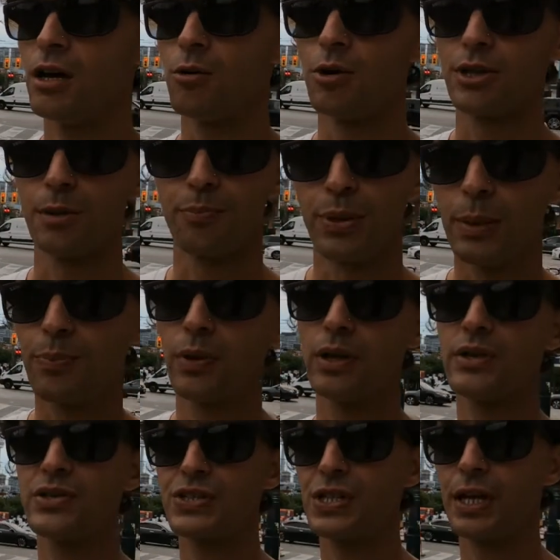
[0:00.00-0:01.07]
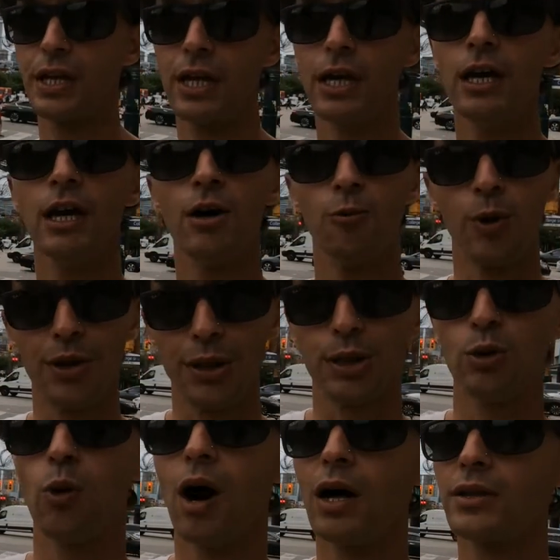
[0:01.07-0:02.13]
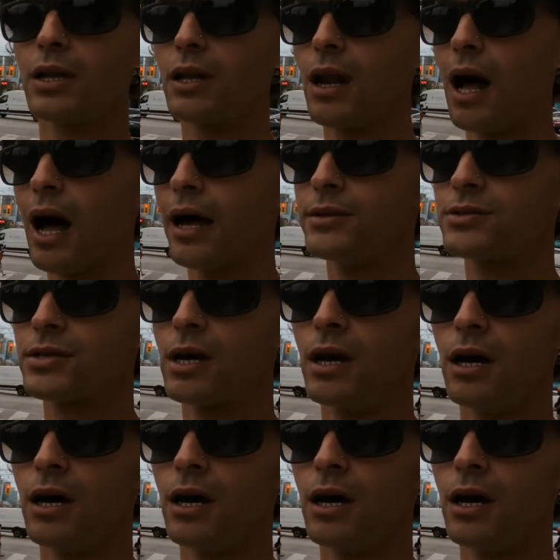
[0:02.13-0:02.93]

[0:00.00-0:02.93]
with the people of the city, with you on the lines.